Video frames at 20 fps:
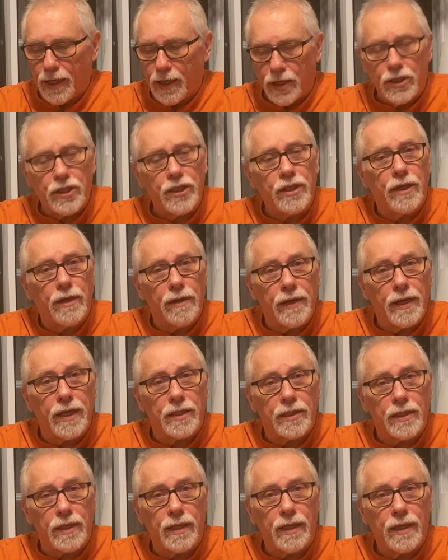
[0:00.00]

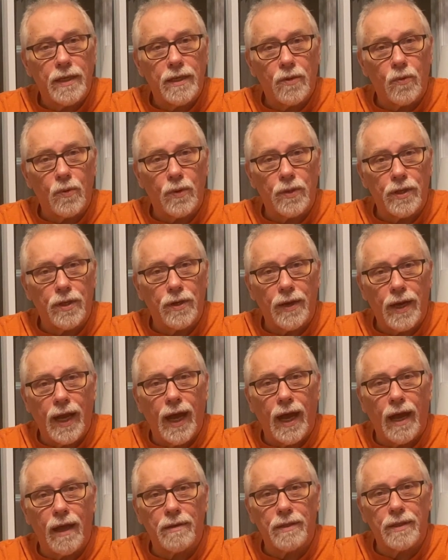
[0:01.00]
seriously when they're
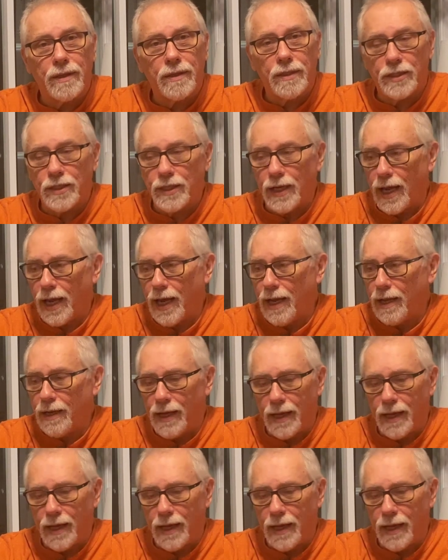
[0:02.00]
outside